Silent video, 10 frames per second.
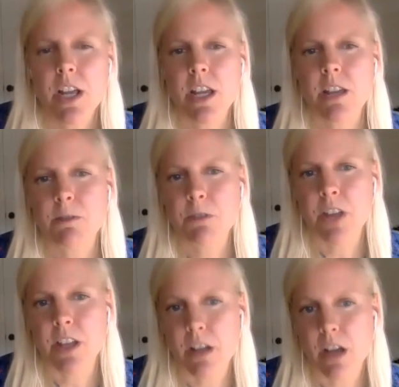He
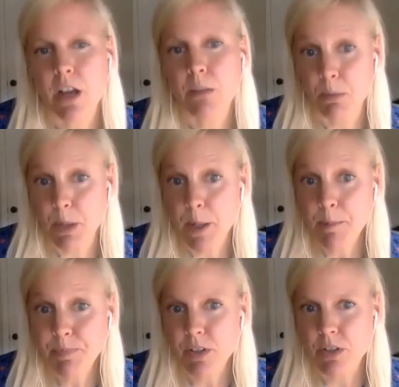fled Burma
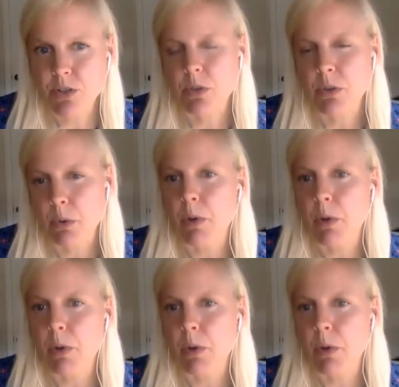due to a